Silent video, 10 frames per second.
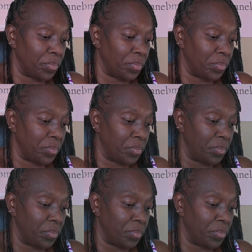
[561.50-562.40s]

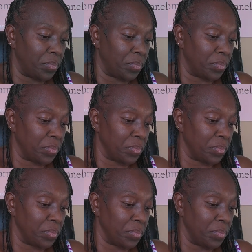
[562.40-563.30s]

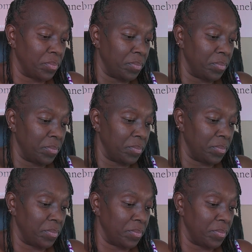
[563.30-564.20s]

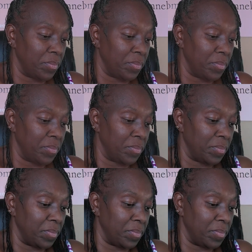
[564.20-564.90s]
Nothing is said.